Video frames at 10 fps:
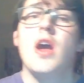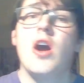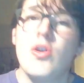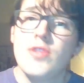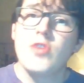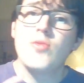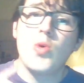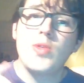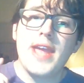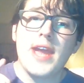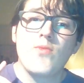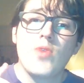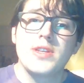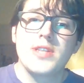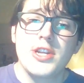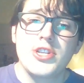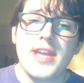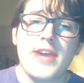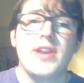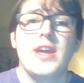although only had one
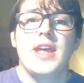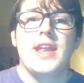touchdown.